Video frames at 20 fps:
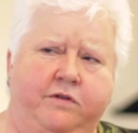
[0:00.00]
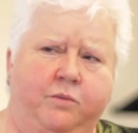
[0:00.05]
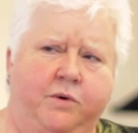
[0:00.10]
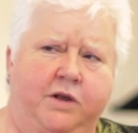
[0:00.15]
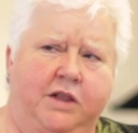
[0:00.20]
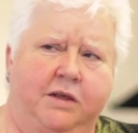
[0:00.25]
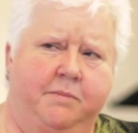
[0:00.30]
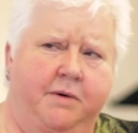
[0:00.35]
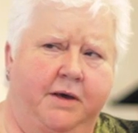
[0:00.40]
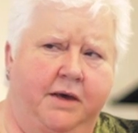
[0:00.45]
the way
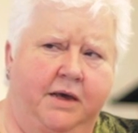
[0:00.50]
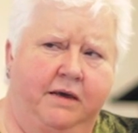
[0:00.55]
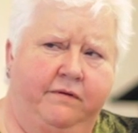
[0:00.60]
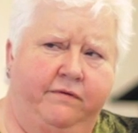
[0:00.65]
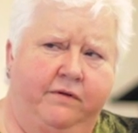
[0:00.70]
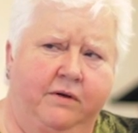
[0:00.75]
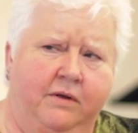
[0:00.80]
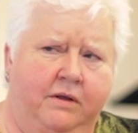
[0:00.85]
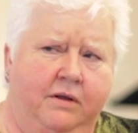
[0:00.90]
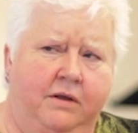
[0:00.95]
they
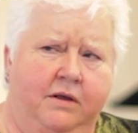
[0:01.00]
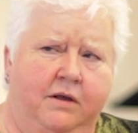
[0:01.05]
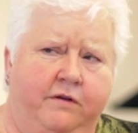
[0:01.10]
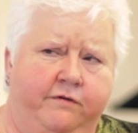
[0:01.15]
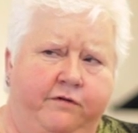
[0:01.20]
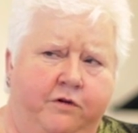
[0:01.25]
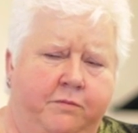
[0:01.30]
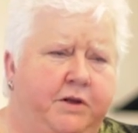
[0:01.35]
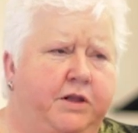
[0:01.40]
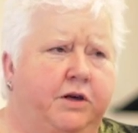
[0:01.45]
behave.
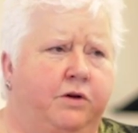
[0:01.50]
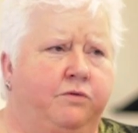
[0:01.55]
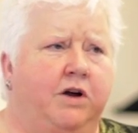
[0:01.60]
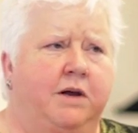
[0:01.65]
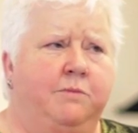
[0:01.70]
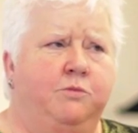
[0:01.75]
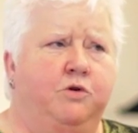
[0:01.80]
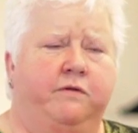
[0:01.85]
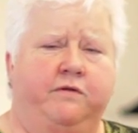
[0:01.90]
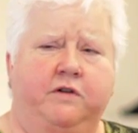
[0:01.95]
For me, the
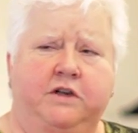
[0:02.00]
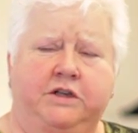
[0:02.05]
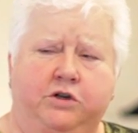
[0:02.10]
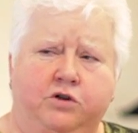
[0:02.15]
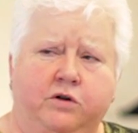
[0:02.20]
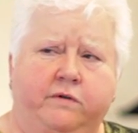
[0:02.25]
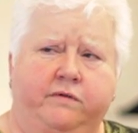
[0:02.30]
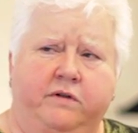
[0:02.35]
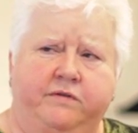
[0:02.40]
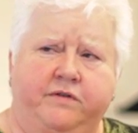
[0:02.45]
crime novel is a
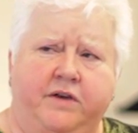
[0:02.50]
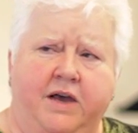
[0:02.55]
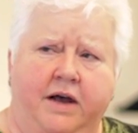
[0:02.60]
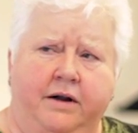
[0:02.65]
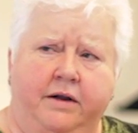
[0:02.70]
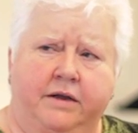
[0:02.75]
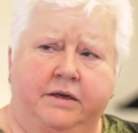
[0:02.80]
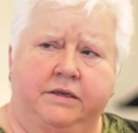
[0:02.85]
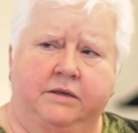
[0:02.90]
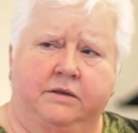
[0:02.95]
novel of
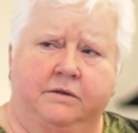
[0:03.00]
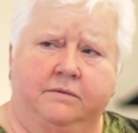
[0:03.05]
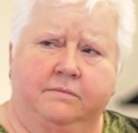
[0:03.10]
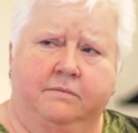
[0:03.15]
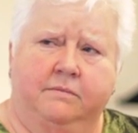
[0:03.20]
character.